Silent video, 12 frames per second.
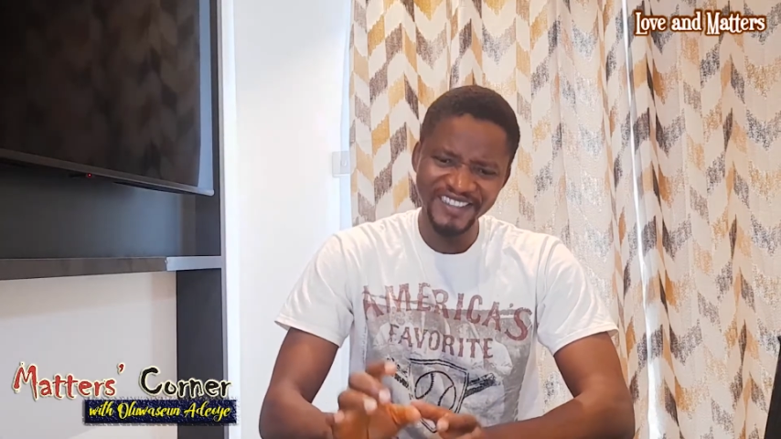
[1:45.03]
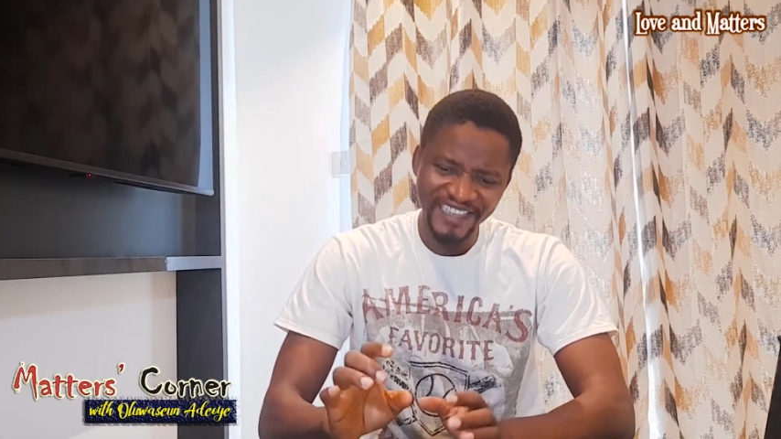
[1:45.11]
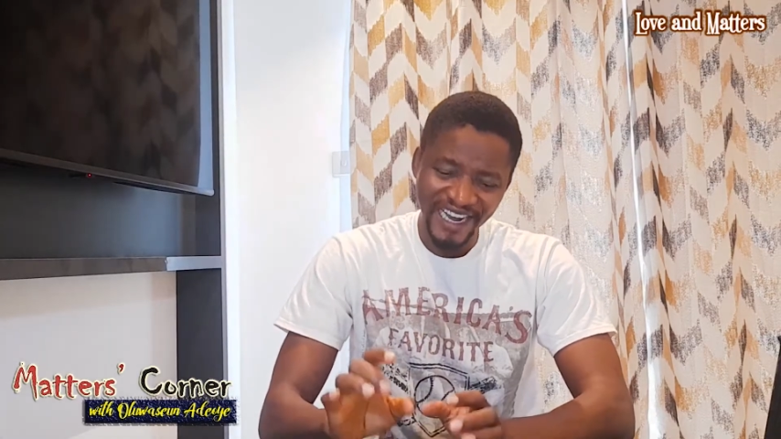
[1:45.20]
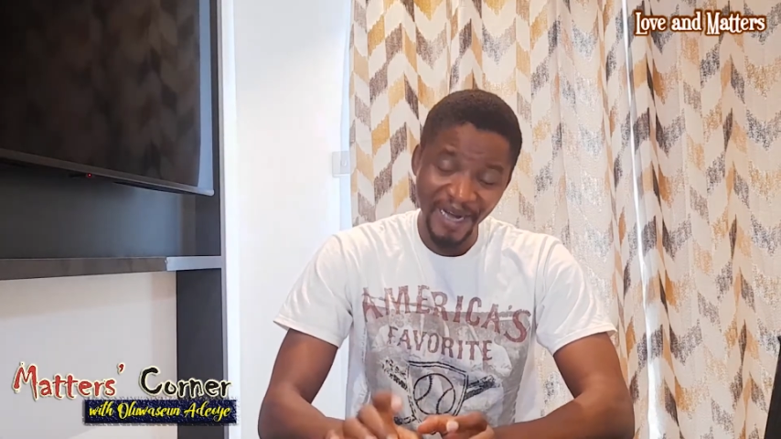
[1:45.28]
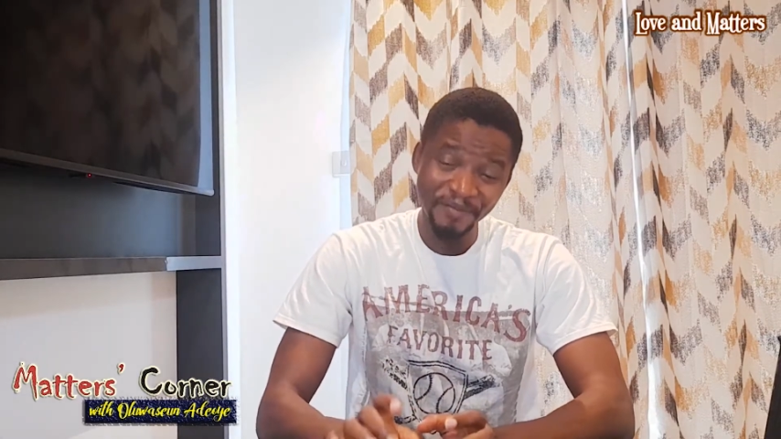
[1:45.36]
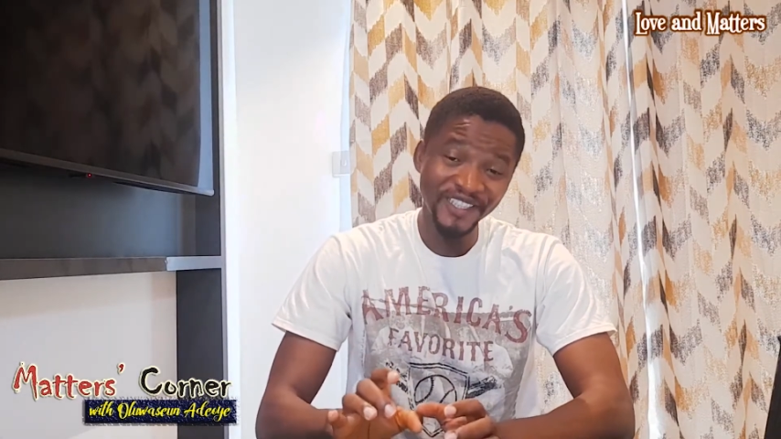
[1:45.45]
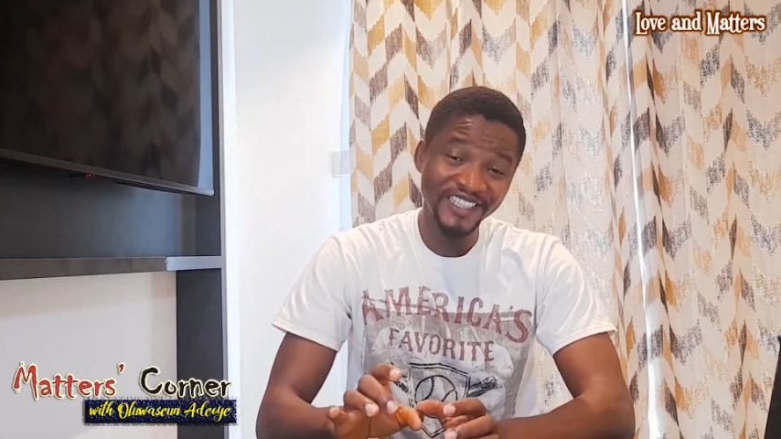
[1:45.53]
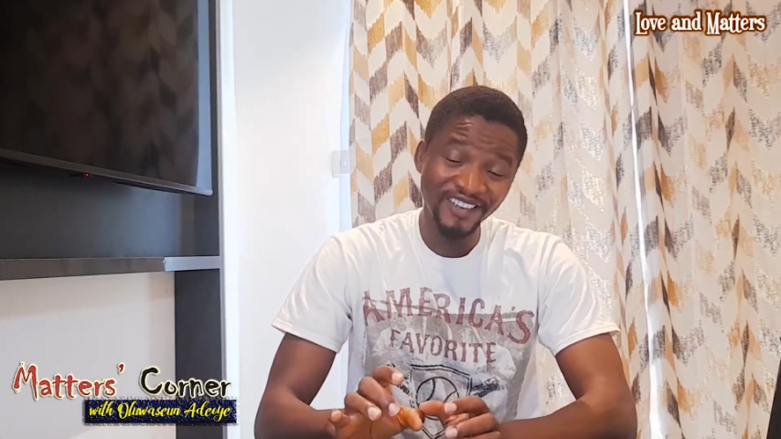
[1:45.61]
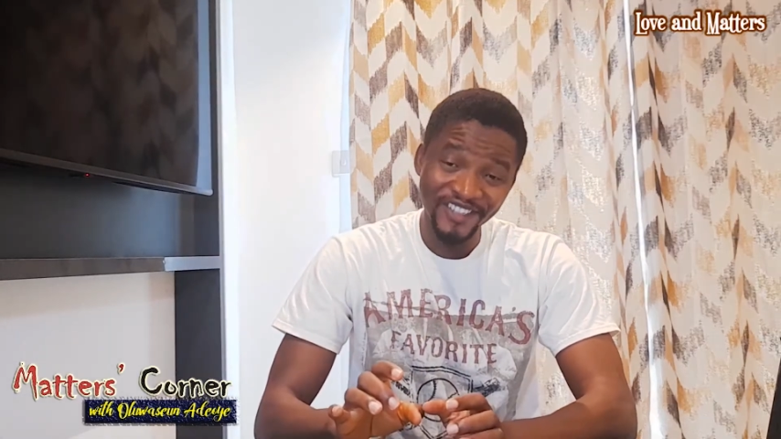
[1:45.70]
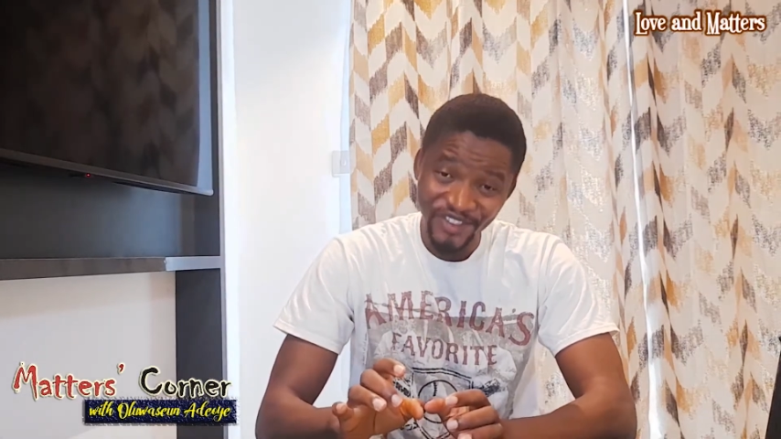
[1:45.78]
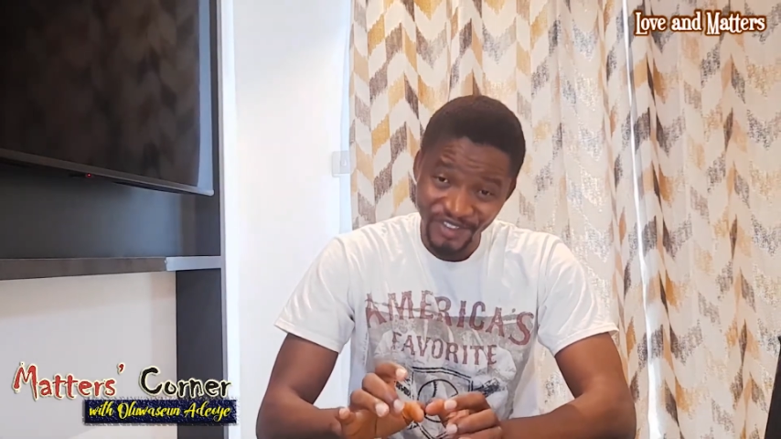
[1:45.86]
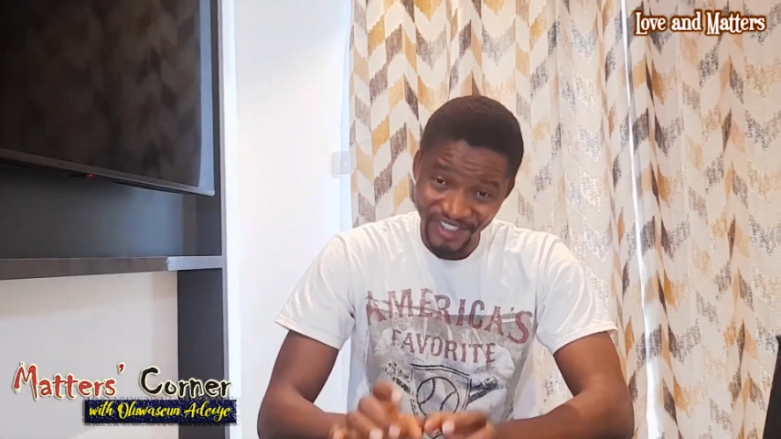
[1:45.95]
happening in our
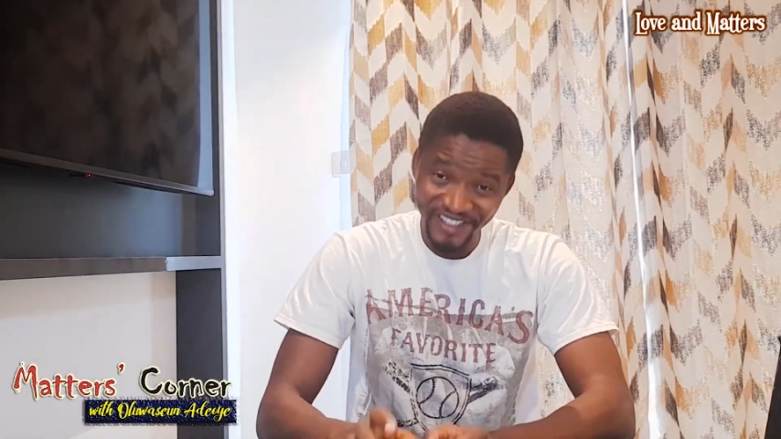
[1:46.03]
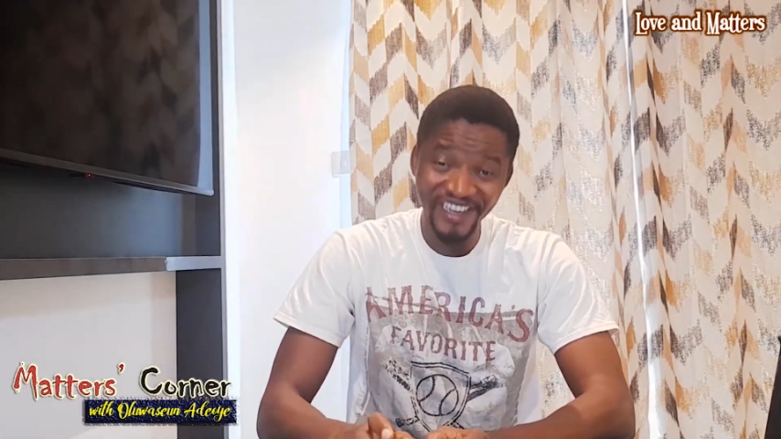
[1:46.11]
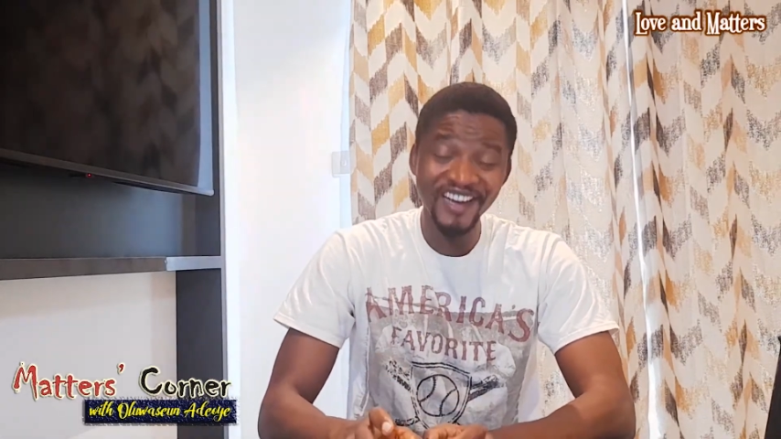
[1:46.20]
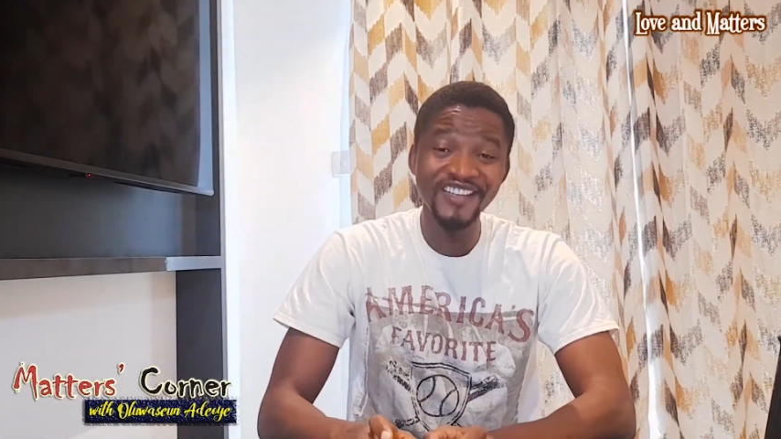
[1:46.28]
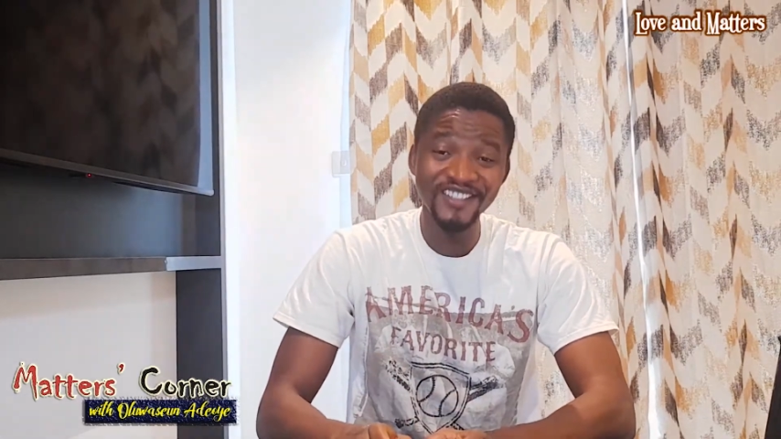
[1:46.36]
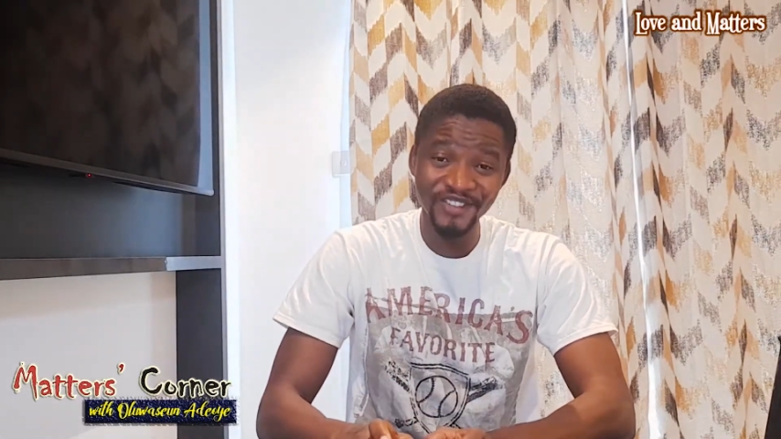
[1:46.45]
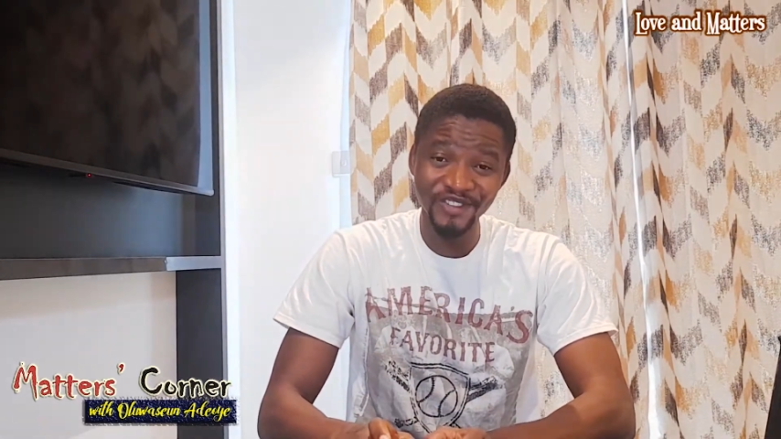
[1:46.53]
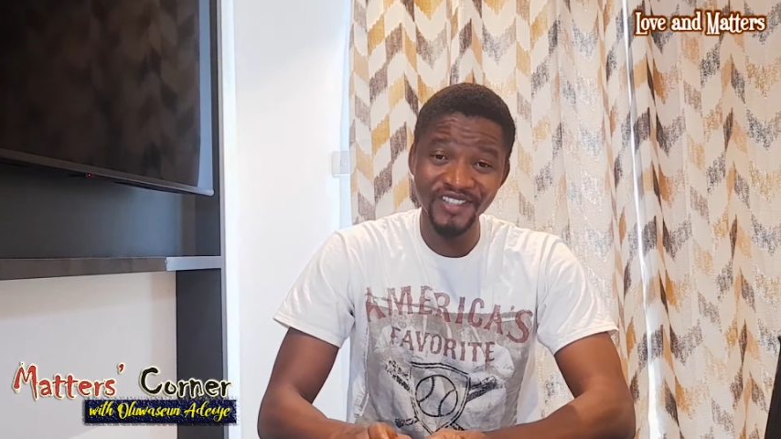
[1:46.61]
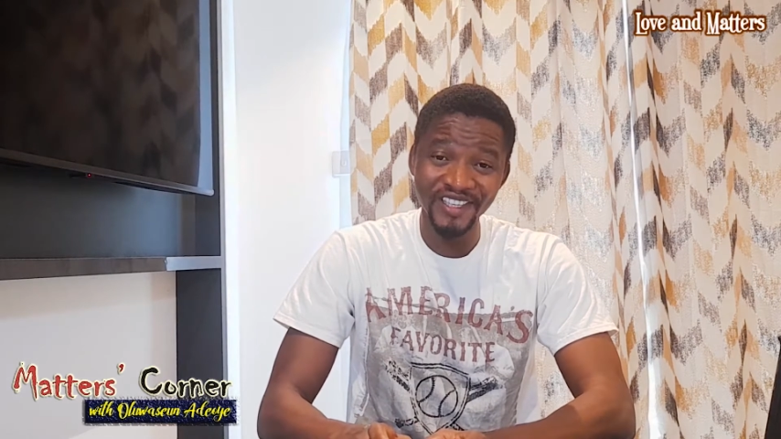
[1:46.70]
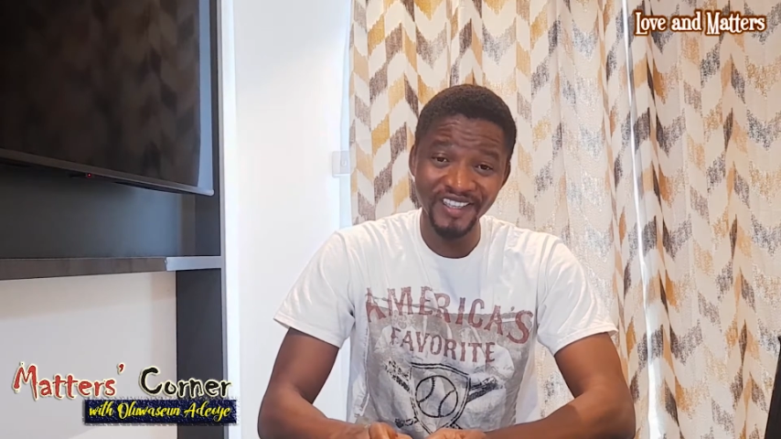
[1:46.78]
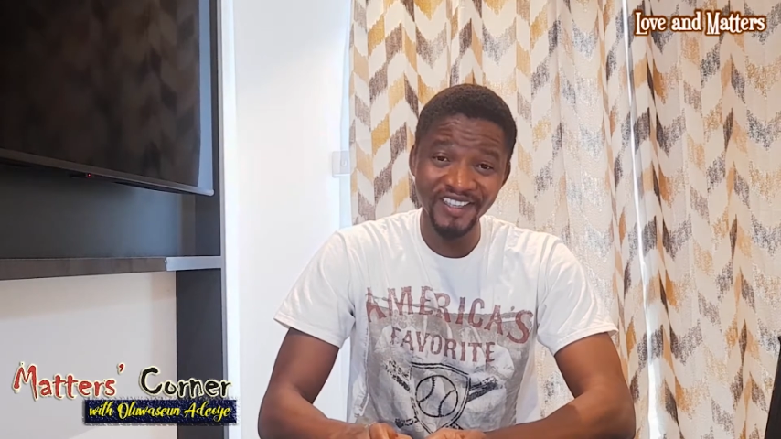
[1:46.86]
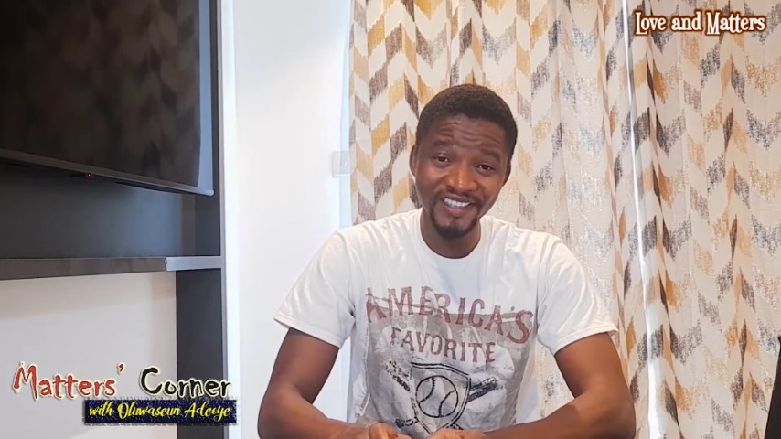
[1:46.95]
society today